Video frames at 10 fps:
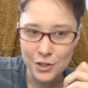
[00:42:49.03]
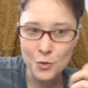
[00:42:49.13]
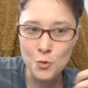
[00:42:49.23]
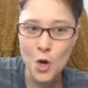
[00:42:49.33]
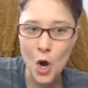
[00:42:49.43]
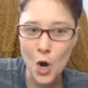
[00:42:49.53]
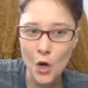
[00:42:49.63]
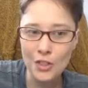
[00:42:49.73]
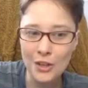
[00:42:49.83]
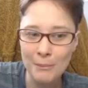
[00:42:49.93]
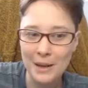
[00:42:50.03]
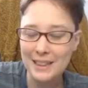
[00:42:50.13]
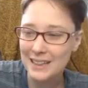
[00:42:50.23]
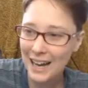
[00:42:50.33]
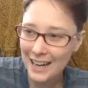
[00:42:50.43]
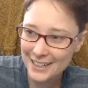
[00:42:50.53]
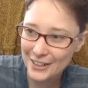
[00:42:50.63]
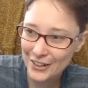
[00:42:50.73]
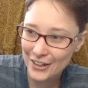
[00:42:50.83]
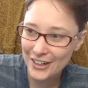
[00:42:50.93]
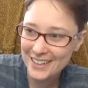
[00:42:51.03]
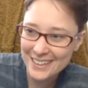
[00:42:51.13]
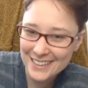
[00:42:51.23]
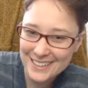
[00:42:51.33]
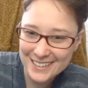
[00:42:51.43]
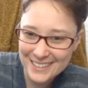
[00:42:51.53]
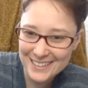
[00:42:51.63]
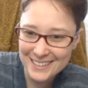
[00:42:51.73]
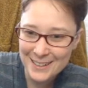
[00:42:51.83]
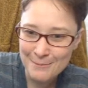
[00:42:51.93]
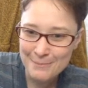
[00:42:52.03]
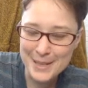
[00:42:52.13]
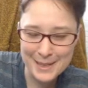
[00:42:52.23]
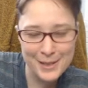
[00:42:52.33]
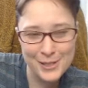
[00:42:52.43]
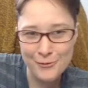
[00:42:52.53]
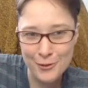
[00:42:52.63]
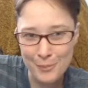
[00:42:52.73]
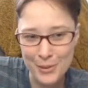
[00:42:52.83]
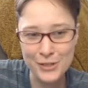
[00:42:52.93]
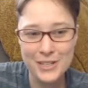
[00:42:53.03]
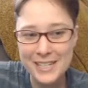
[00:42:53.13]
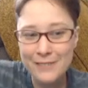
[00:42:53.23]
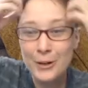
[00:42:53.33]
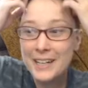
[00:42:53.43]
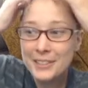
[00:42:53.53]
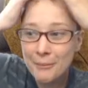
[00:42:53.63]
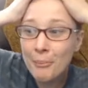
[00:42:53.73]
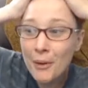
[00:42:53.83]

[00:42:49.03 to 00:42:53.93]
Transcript: You called them a liar because of a book. You didn't read the